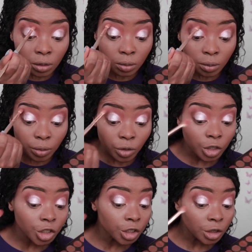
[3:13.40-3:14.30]

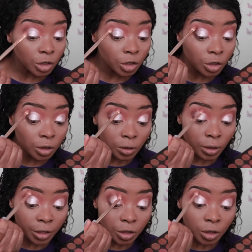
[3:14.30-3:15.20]
brush and just
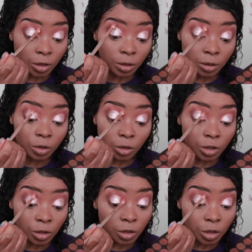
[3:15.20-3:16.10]
try to
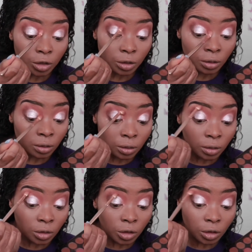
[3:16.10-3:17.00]
transition,
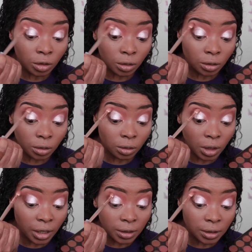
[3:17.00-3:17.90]
just
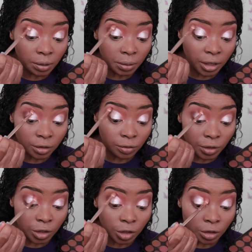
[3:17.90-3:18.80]
nice seamless
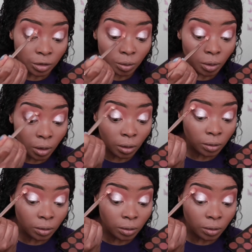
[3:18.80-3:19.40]
finish as well.